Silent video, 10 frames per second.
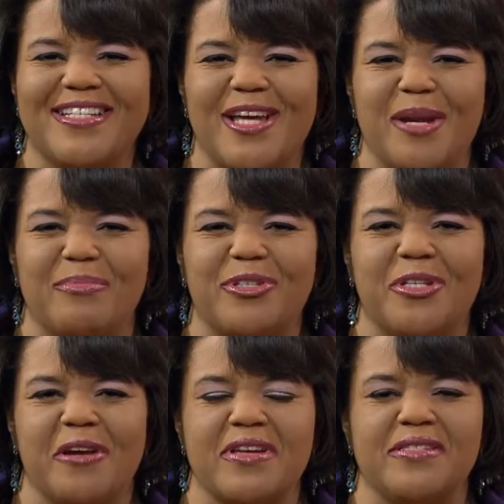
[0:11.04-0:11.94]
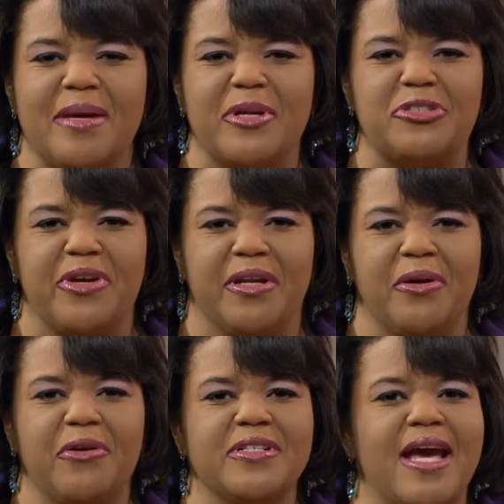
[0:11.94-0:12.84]
Jane Beshear, has demonstrated
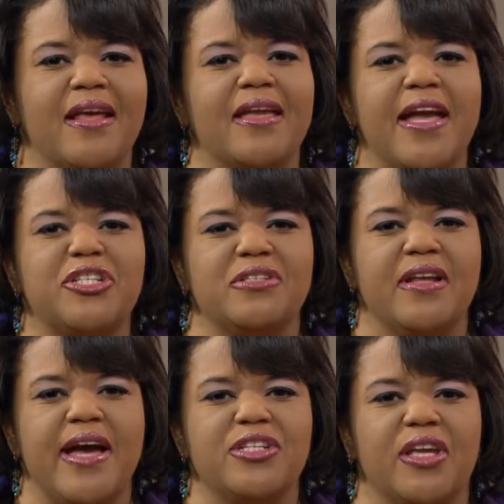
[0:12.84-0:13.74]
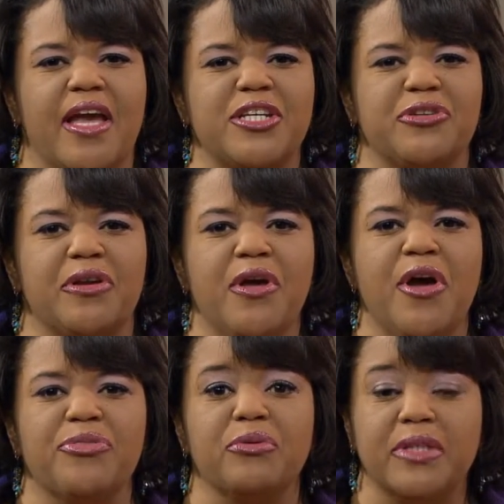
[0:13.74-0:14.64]
her dedication to education
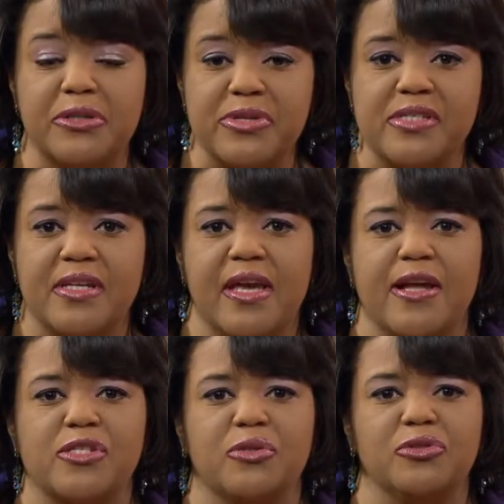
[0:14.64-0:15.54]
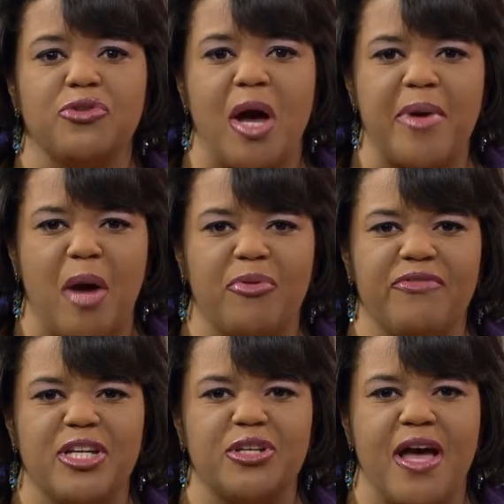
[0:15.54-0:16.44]
through literacy and school dropout
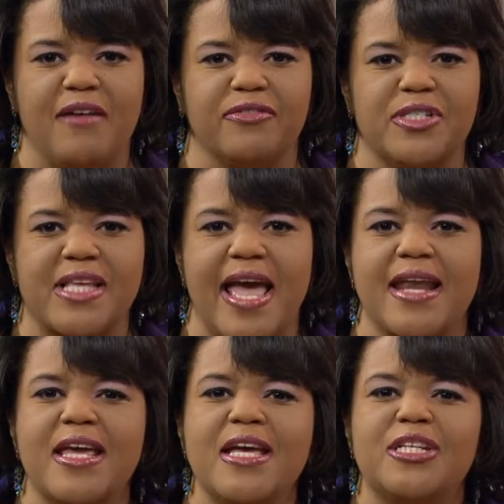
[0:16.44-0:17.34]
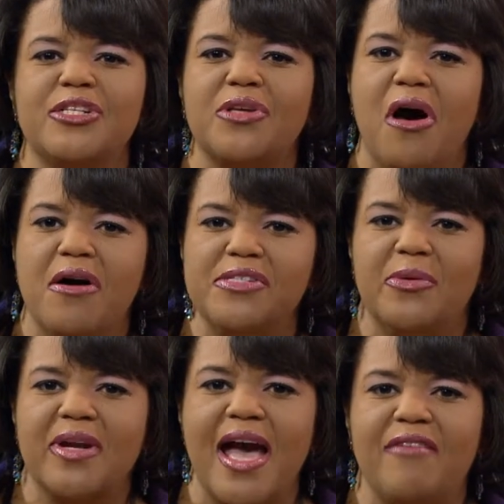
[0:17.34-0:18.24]
prevention efforts, and she's
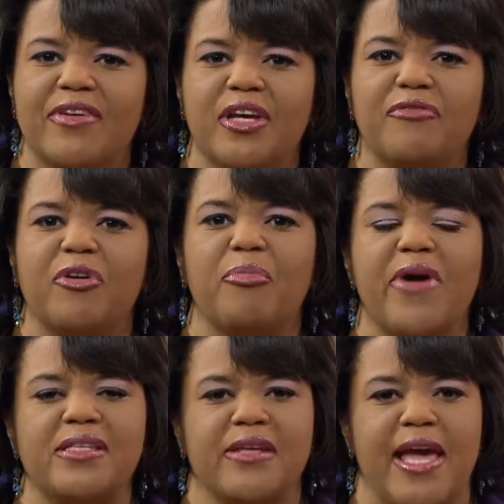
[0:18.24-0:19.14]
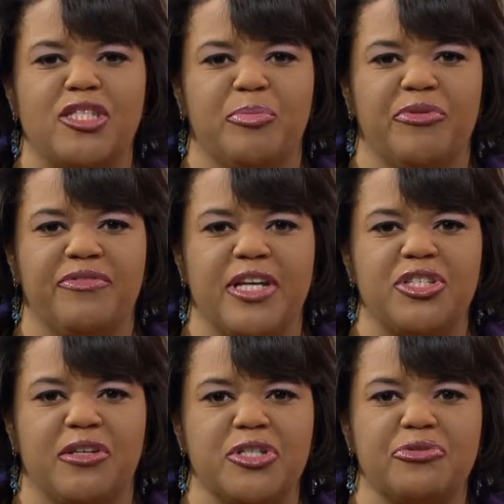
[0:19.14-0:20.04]
also an advocate for breast cancer
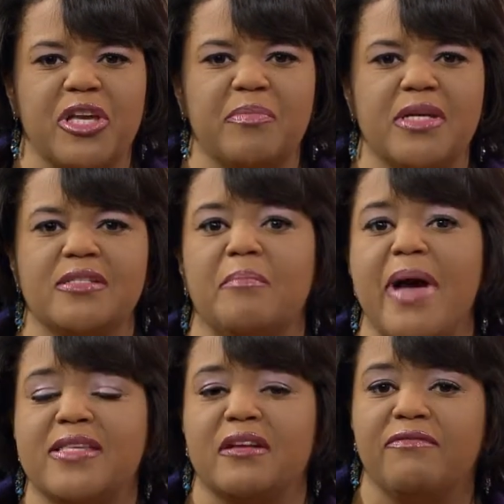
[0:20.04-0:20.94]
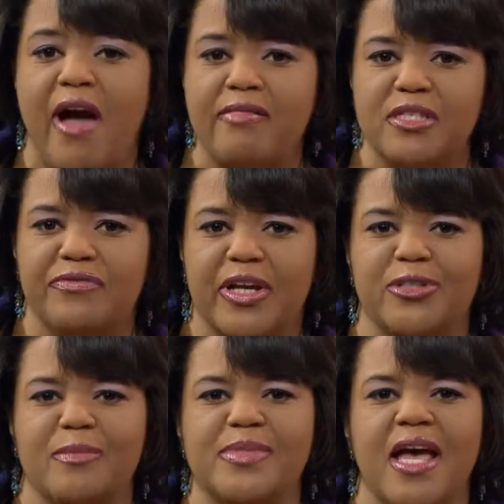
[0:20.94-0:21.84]
prevention and treatment, domestic violence
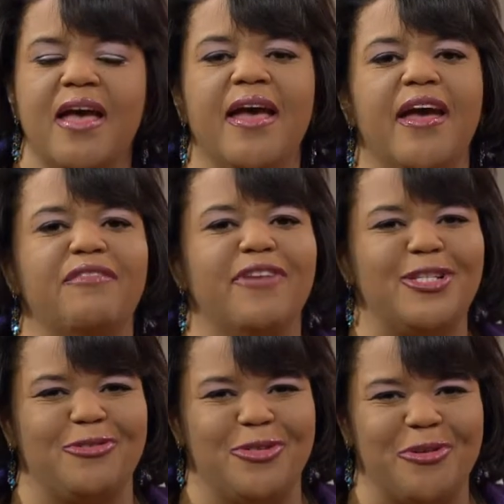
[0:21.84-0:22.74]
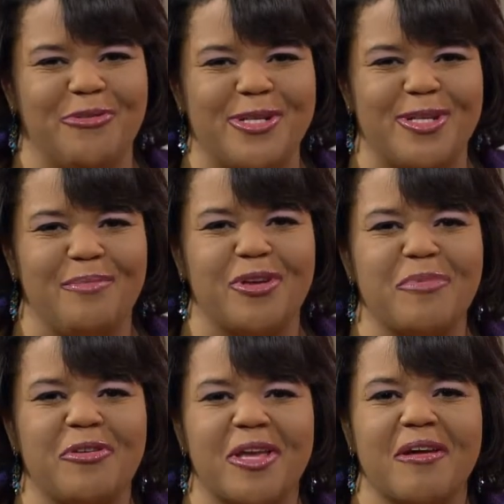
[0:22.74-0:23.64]
victims, adventure tourism,
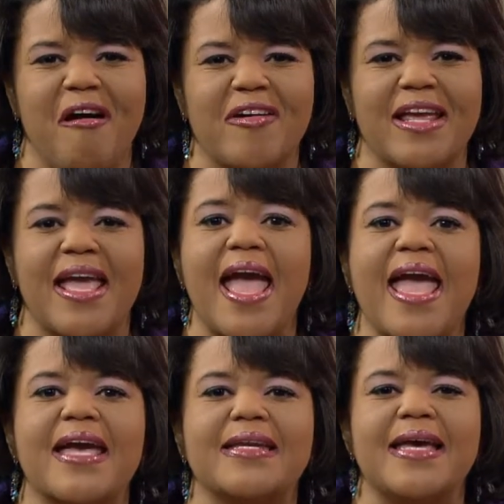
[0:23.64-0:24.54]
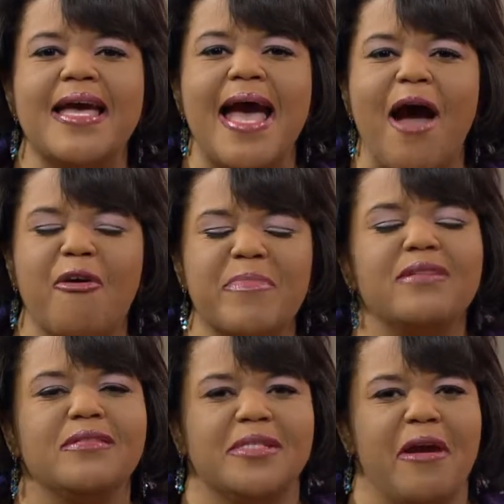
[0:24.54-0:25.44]
community gardening, and our
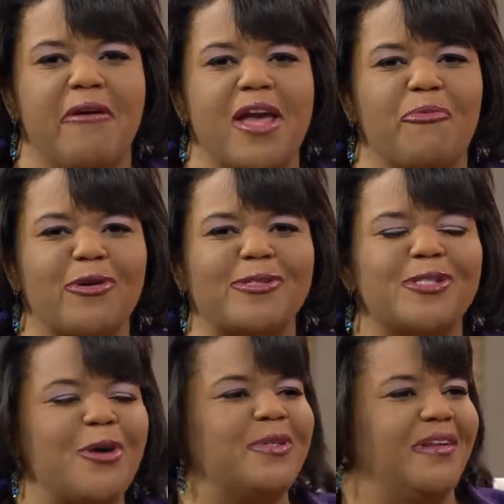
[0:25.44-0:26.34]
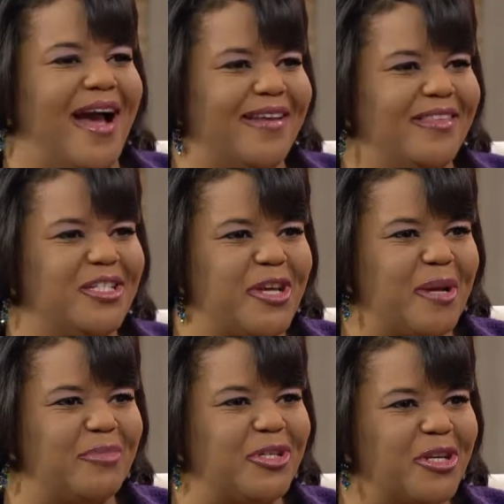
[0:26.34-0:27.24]
military. And we're so delighted that
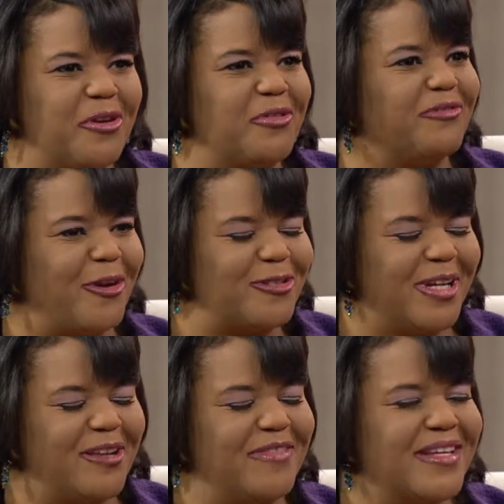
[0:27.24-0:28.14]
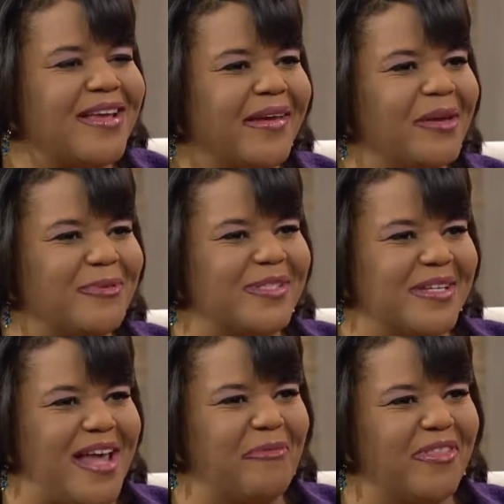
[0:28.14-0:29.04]
Jane Beshear, the First Lady of Kentucky, will
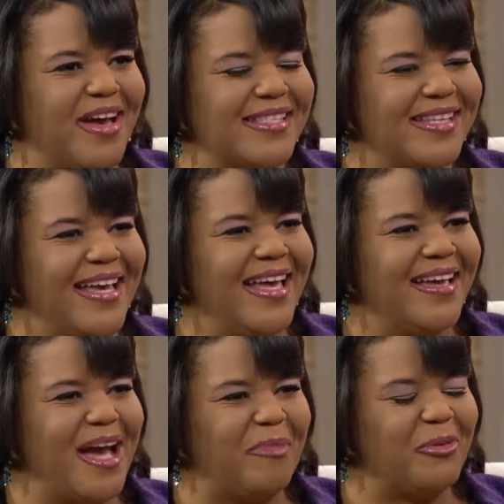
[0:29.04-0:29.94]
sit down with us a couple